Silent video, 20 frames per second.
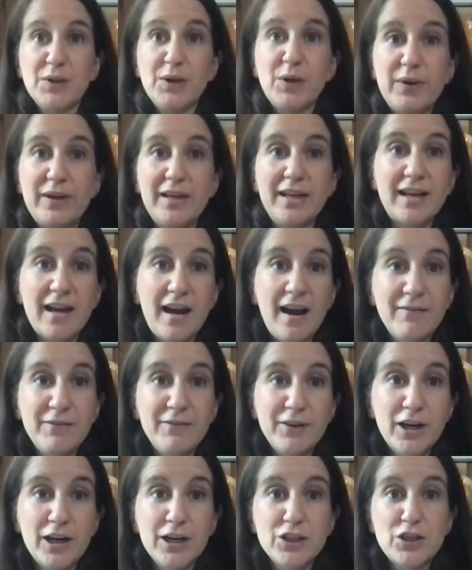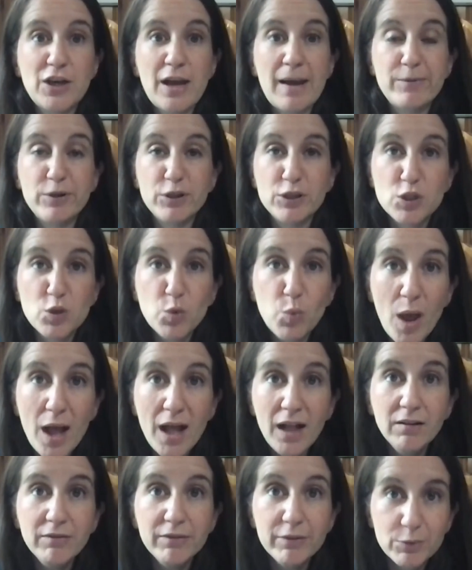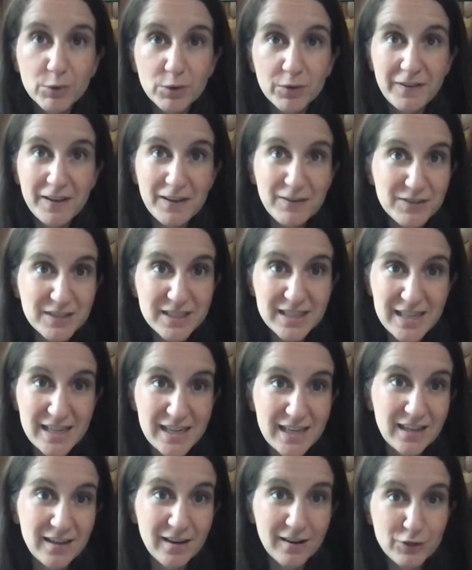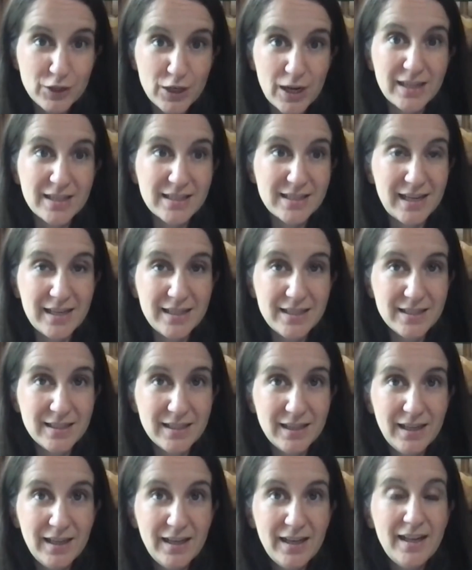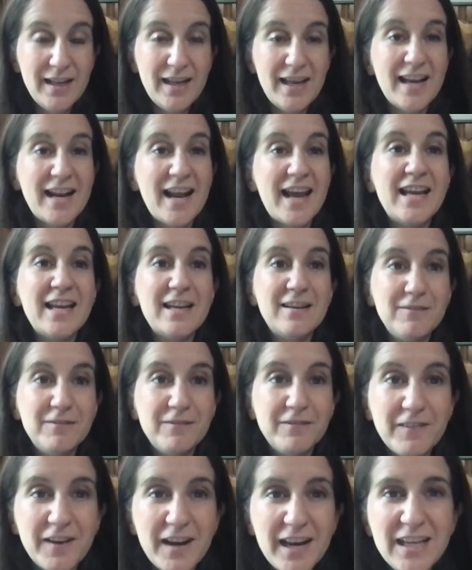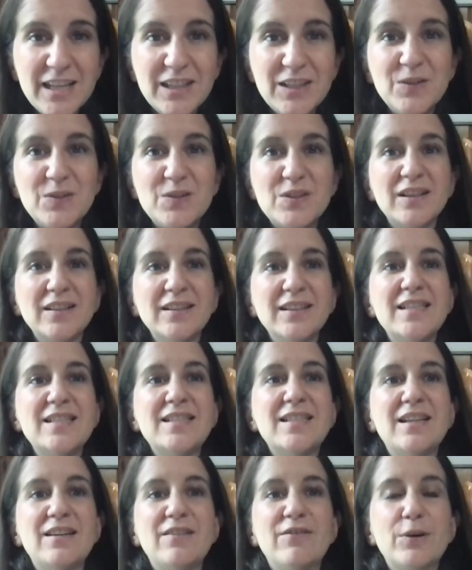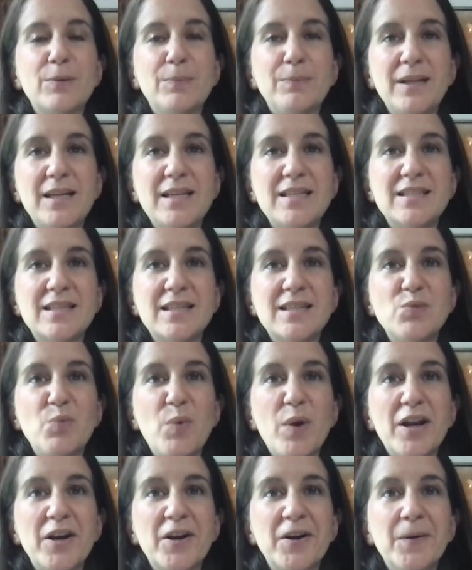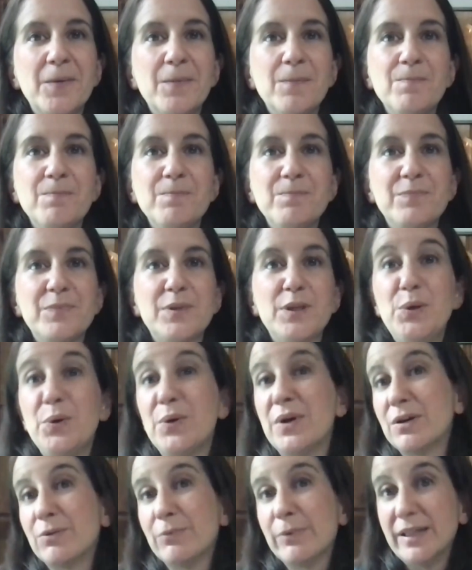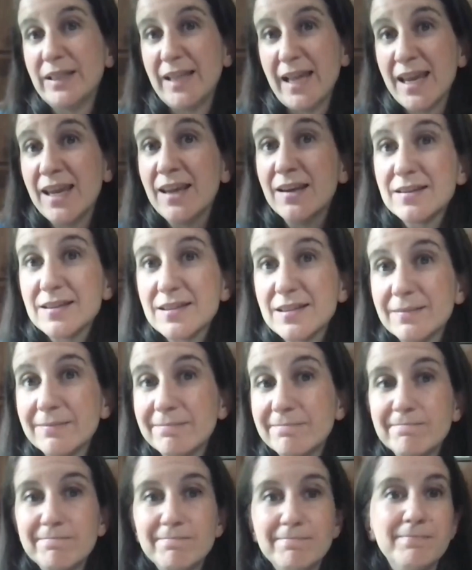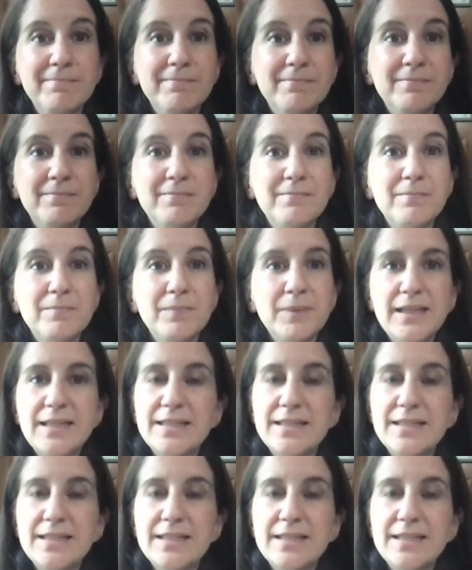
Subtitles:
through 15 of Genesis, and I invite you to listen for places where you can relate, places that make you wonder,